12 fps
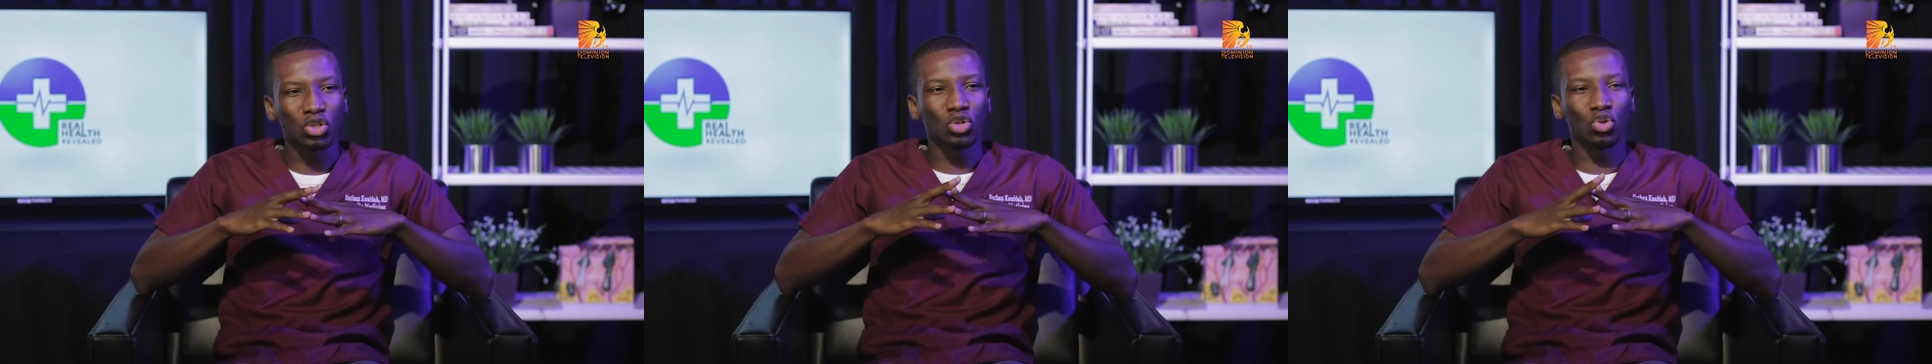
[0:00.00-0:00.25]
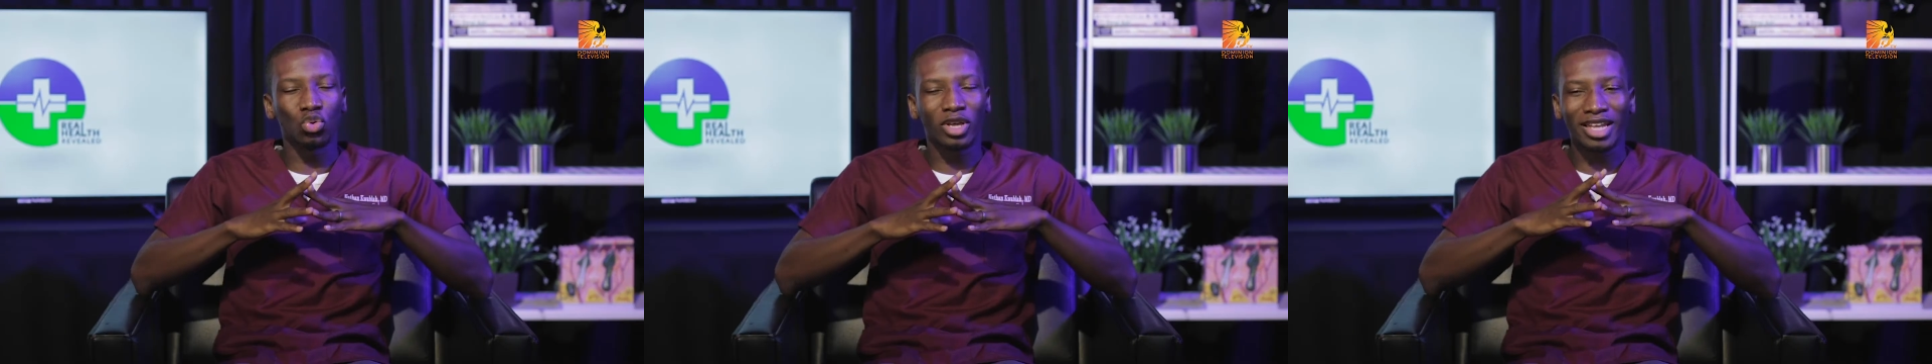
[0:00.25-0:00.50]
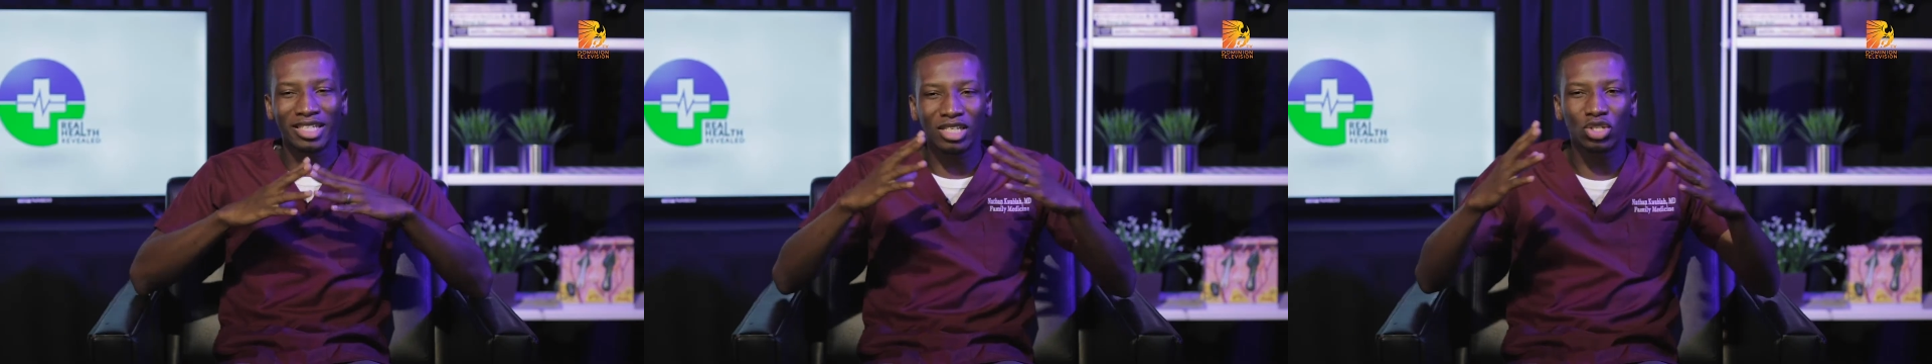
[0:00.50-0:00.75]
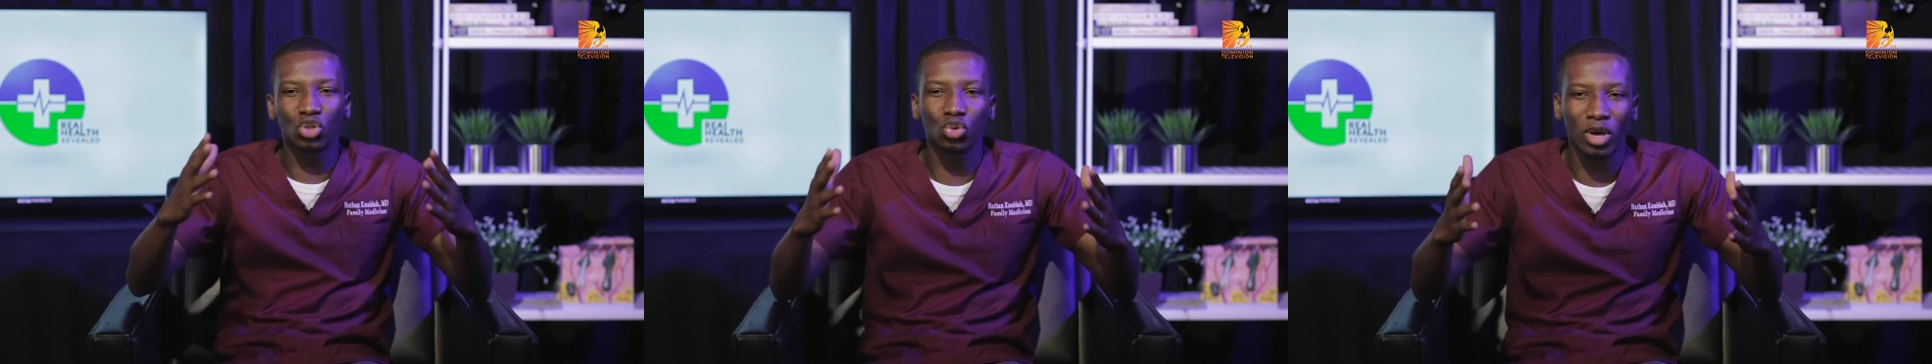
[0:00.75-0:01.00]
You get
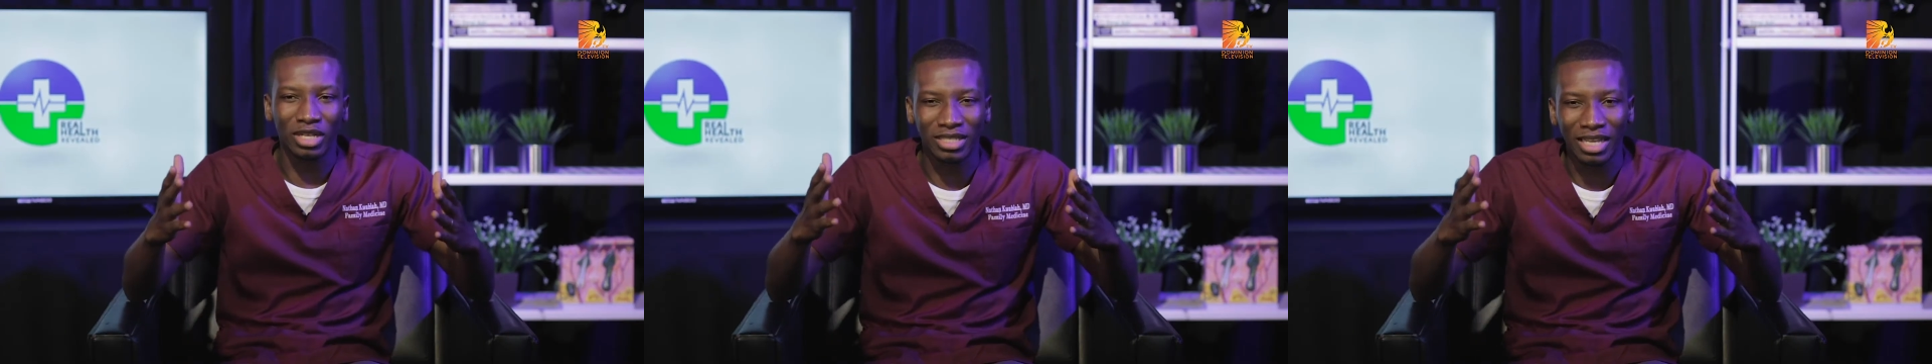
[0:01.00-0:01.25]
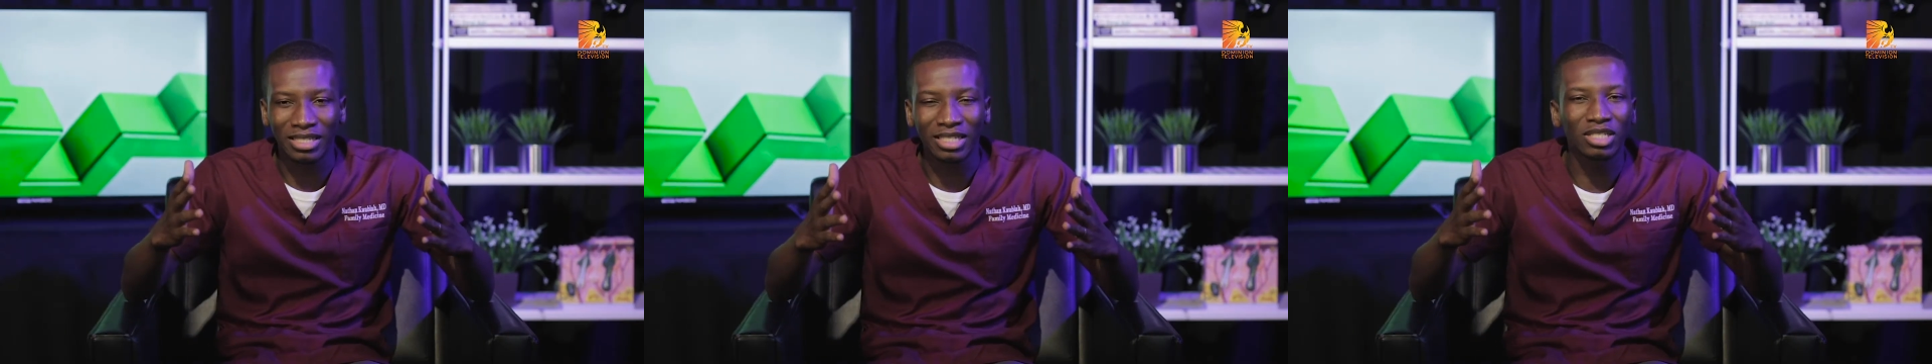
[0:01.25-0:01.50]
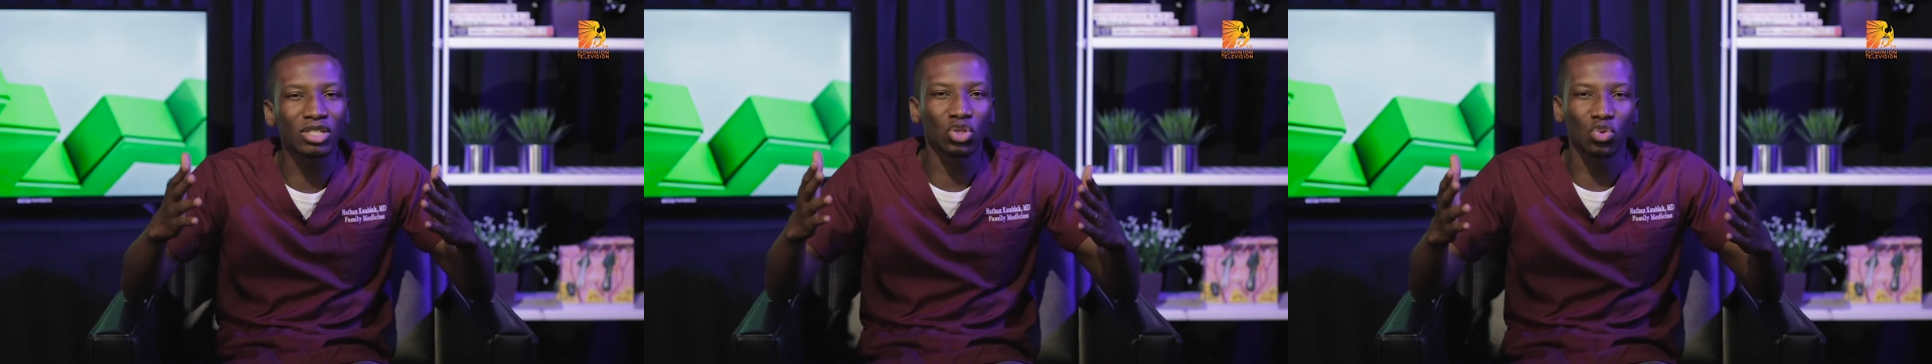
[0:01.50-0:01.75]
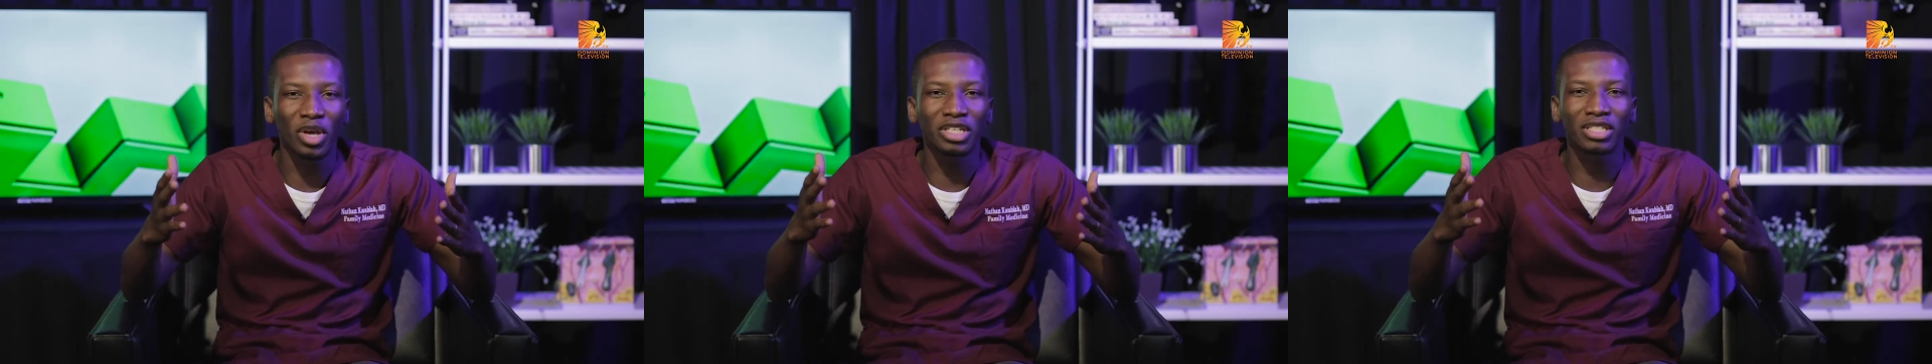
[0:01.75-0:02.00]
into a certain
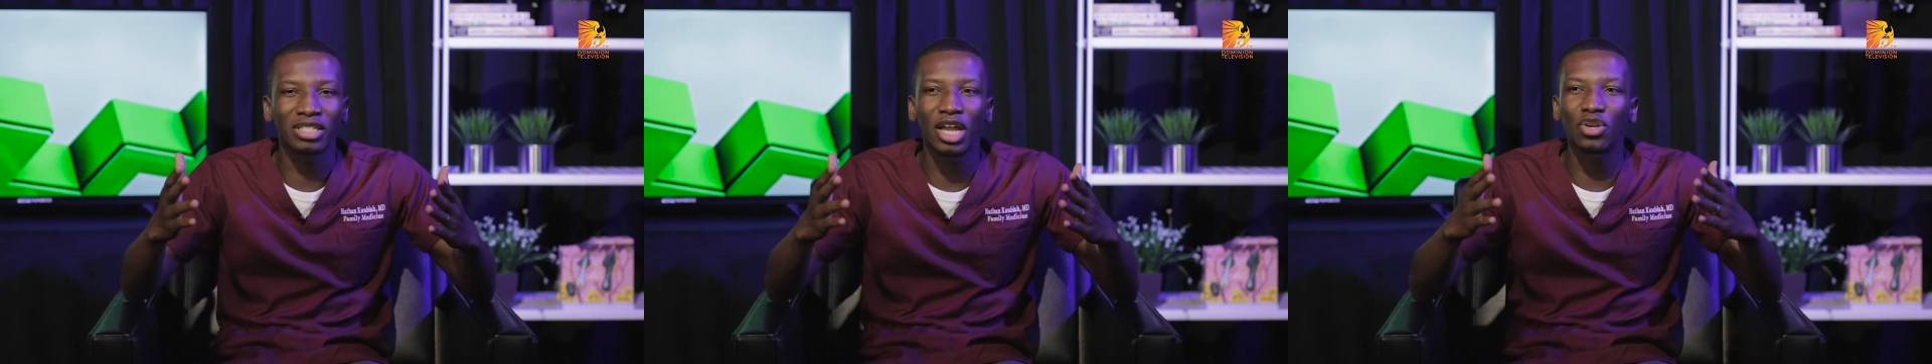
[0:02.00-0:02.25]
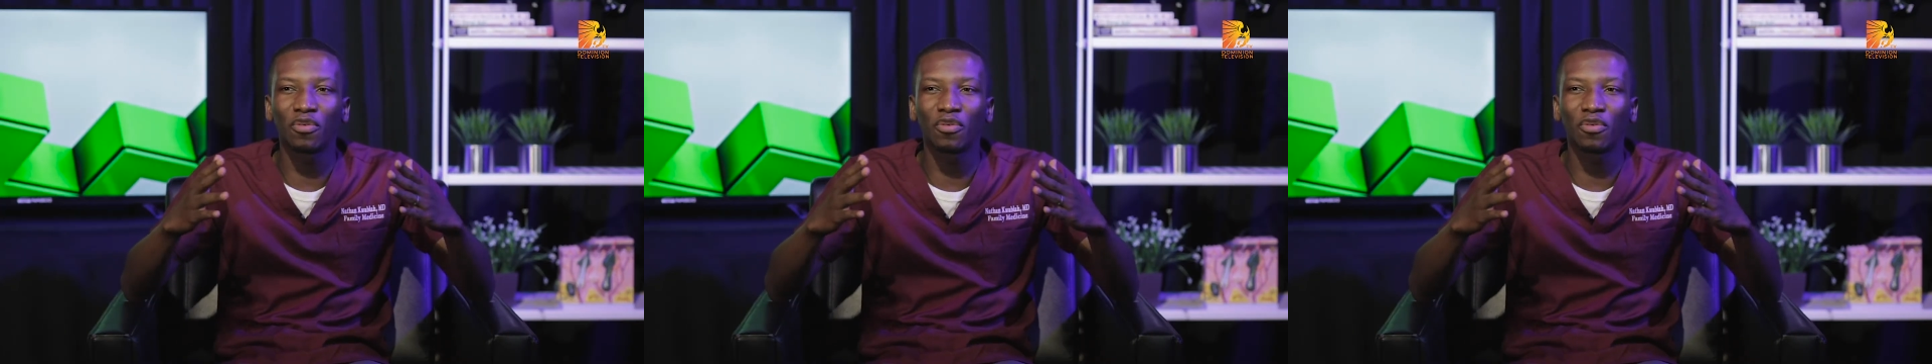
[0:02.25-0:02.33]
situation and